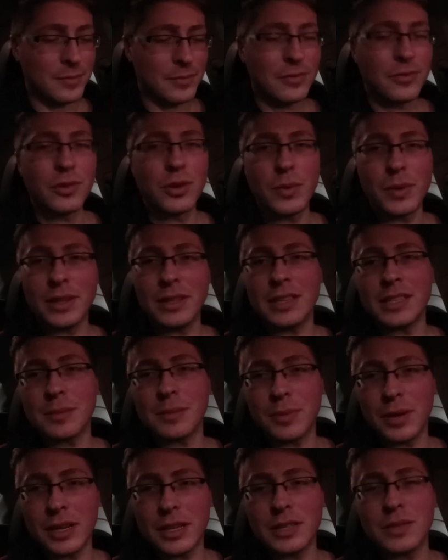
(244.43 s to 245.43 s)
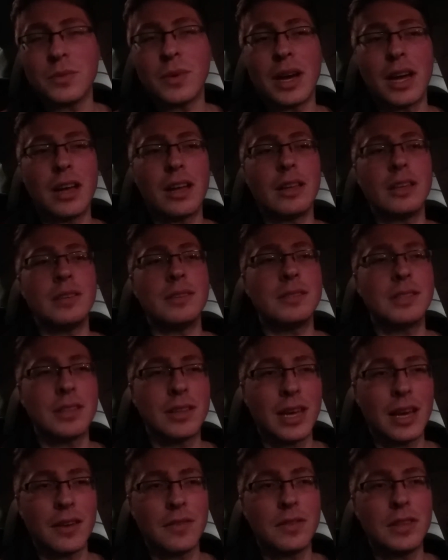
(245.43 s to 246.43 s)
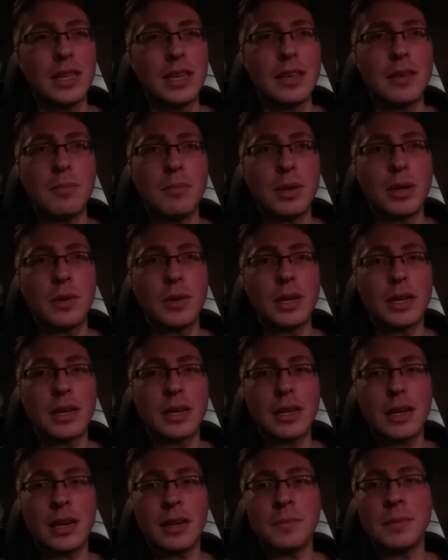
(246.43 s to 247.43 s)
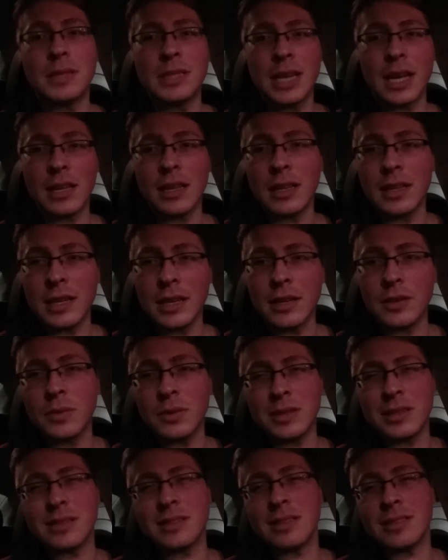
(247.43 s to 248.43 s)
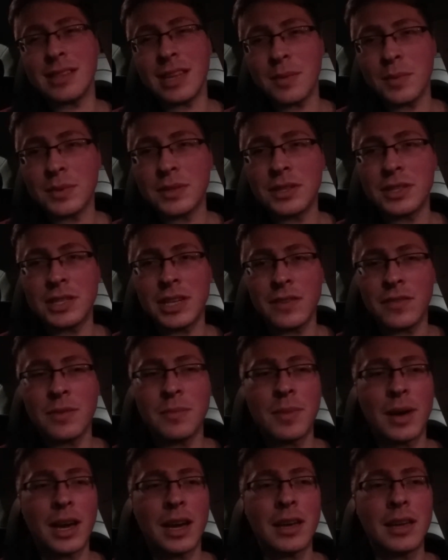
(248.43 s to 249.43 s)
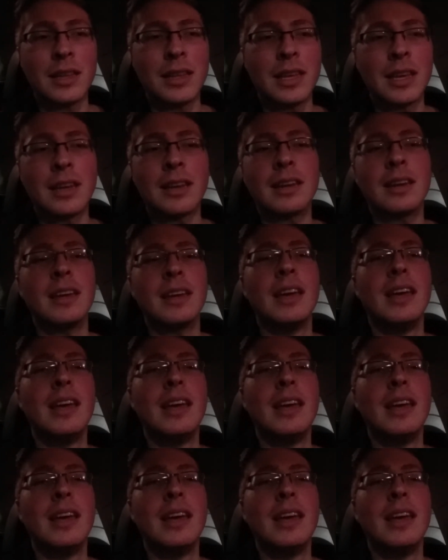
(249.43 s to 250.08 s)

Four-wheel disc brake as well. You still have the Buick IntelliLink, which is the same as the Chevy MyLink.